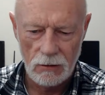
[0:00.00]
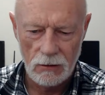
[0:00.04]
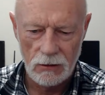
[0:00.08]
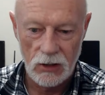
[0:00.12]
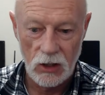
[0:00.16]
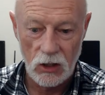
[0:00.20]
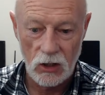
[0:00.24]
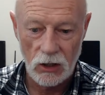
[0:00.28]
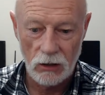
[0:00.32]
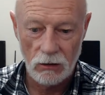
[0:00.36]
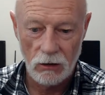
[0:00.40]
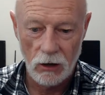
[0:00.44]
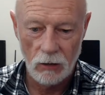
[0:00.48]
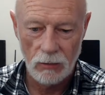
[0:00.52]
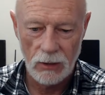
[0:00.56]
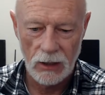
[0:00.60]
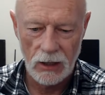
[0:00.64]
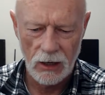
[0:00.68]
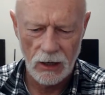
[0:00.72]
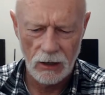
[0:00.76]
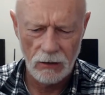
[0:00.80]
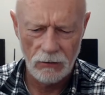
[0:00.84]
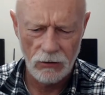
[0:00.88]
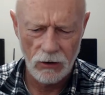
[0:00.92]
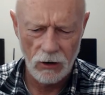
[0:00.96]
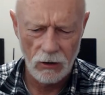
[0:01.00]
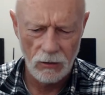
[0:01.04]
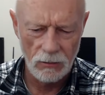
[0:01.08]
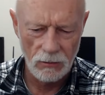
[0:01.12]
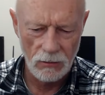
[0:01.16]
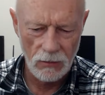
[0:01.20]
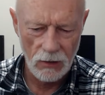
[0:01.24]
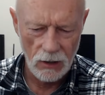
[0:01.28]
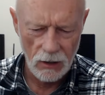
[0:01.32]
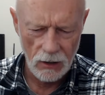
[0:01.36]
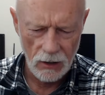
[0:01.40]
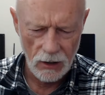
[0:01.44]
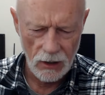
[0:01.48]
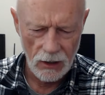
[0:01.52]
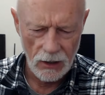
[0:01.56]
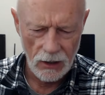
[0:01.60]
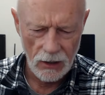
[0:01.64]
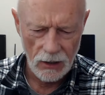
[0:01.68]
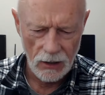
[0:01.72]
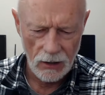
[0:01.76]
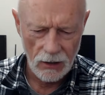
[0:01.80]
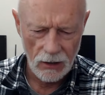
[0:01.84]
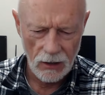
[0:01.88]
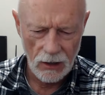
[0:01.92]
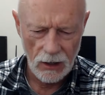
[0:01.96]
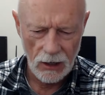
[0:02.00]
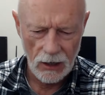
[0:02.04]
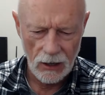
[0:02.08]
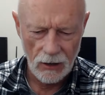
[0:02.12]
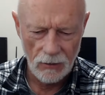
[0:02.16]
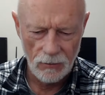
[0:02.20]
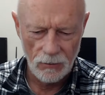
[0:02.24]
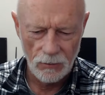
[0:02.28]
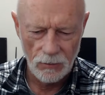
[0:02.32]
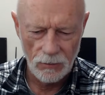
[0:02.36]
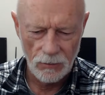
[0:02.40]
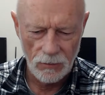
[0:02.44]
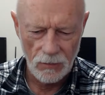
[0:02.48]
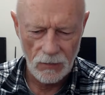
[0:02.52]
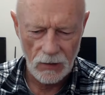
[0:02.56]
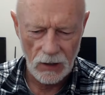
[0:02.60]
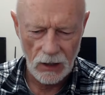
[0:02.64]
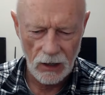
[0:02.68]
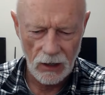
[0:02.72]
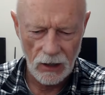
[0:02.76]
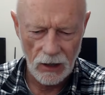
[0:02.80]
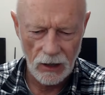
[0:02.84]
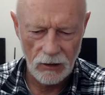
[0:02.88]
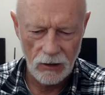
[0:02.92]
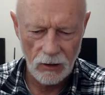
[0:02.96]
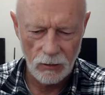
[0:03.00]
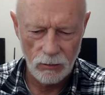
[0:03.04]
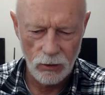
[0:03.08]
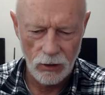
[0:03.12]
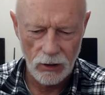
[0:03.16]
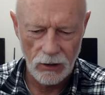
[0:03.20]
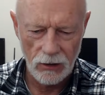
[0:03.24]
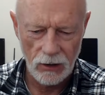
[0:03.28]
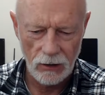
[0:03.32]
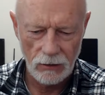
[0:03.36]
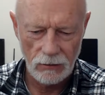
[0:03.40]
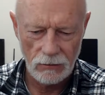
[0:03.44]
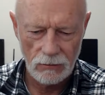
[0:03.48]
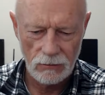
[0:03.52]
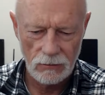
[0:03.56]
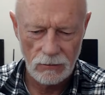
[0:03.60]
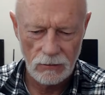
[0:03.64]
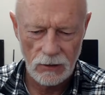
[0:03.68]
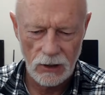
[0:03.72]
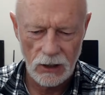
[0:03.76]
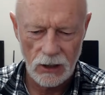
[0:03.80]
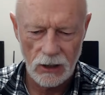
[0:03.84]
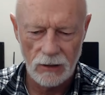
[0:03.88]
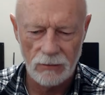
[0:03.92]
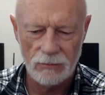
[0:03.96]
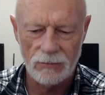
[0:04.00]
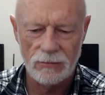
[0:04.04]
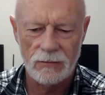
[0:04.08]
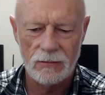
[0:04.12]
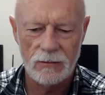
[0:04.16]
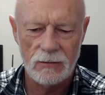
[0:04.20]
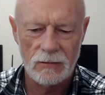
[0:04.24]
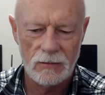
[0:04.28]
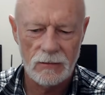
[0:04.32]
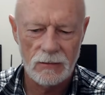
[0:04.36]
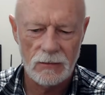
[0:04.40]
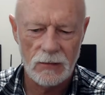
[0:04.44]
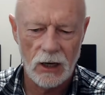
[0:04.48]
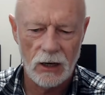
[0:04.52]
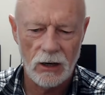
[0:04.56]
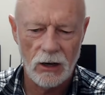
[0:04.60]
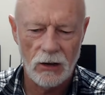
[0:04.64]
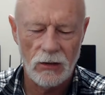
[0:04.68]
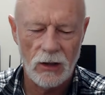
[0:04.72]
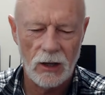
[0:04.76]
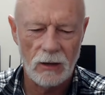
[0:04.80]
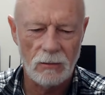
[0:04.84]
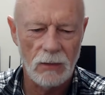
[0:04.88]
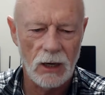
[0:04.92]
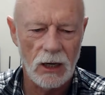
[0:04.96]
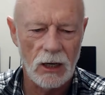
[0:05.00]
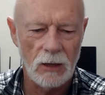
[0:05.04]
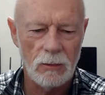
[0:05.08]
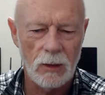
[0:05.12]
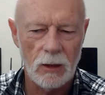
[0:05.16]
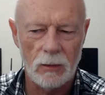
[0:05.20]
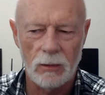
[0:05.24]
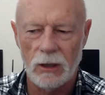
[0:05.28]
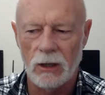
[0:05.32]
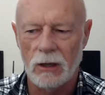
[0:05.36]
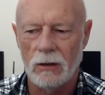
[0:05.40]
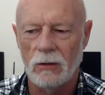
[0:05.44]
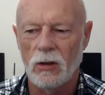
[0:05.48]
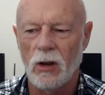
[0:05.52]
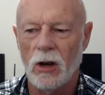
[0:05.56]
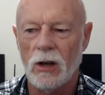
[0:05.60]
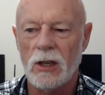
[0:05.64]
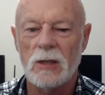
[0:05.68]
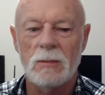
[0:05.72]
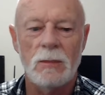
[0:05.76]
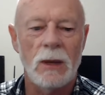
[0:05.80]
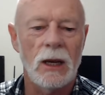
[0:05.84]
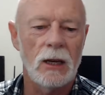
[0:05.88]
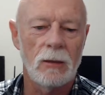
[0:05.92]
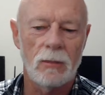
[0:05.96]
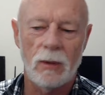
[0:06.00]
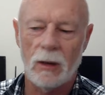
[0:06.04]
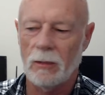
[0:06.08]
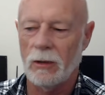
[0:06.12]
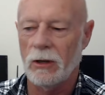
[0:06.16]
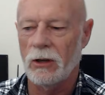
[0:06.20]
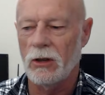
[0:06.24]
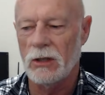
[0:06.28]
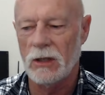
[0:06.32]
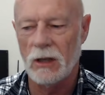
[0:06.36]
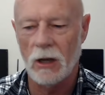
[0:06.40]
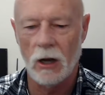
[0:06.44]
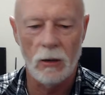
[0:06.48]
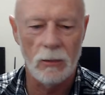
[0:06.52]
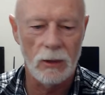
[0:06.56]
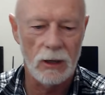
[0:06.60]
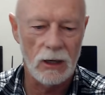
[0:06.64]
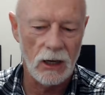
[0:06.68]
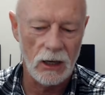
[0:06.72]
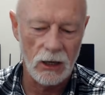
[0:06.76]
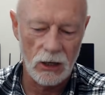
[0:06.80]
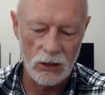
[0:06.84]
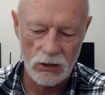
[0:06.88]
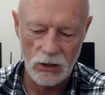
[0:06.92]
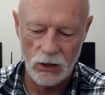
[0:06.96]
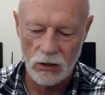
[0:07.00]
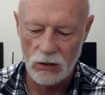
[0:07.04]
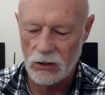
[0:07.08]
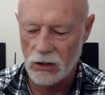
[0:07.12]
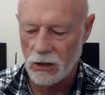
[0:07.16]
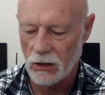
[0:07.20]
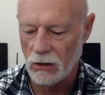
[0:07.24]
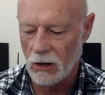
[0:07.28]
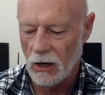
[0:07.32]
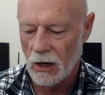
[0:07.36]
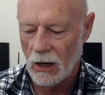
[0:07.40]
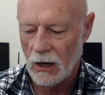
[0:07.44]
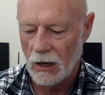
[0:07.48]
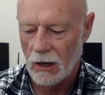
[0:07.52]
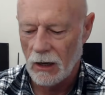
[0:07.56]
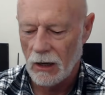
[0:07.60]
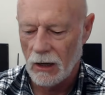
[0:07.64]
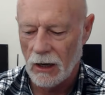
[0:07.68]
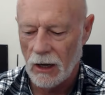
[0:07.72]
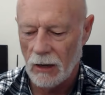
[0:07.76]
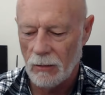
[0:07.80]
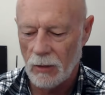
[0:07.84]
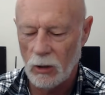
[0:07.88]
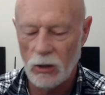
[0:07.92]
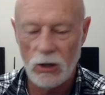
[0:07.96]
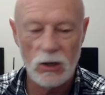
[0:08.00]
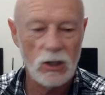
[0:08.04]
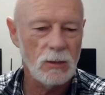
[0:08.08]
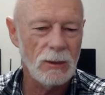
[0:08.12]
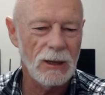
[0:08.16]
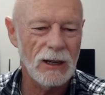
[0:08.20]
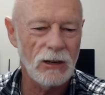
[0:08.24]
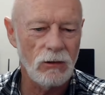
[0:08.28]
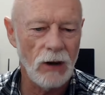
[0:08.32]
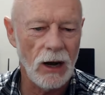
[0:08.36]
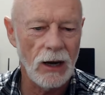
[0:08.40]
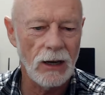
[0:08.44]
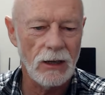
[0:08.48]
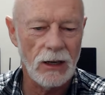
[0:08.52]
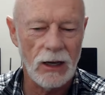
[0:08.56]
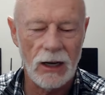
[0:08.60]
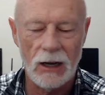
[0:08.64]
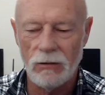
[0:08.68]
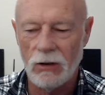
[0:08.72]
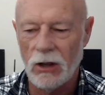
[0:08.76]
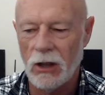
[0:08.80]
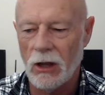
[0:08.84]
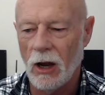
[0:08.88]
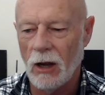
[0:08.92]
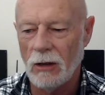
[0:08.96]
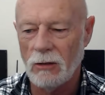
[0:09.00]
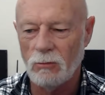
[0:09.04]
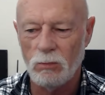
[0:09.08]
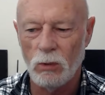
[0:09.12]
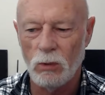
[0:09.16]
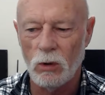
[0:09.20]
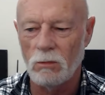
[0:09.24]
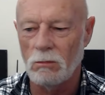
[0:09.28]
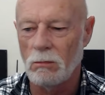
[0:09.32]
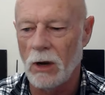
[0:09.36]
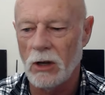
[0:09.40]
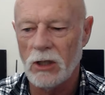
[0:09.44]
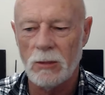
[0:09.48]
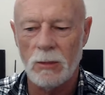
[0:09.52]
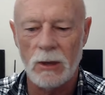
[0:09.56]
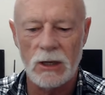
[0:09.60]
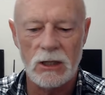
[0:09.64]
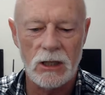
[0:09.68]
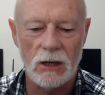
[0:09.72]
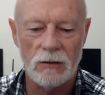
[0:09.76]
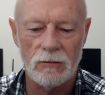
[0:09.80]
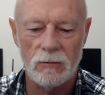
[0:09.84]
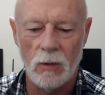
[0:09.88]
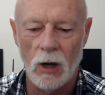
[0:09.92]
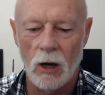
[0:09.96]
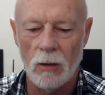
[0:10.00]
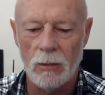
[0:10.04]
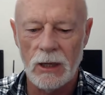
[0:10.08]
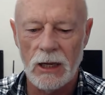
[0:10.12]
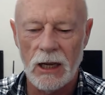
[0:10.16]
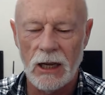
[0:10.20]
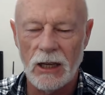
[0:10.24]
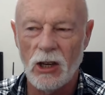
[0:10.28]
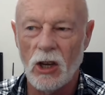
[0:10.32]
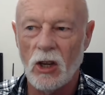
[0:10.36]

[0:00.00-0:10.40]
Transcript: Ditto Hobby King from Ether Breather. Yeah, I don't think not as many people are using Hobby King as used to. It used to be great. Everything, I bought most of my stuff from Hobby King.